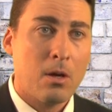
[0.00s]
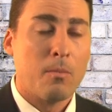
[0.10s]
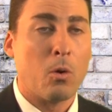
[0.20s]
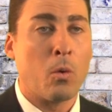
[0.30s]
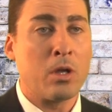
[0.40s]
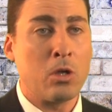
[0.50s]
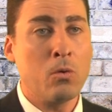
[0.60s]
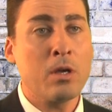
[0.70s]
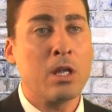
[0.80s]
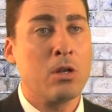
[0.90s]
But what
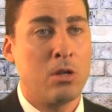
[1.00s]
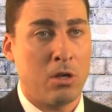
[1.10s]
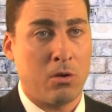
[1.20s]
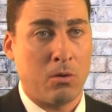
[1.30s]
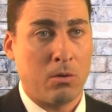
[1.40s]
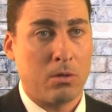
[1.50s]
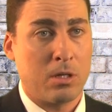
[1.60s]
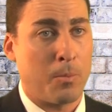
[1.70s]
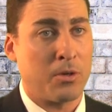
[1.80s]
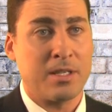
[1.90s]
you can do
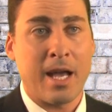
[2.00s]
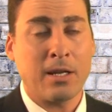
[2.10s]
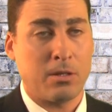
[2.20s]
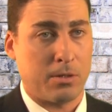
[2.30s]
to protect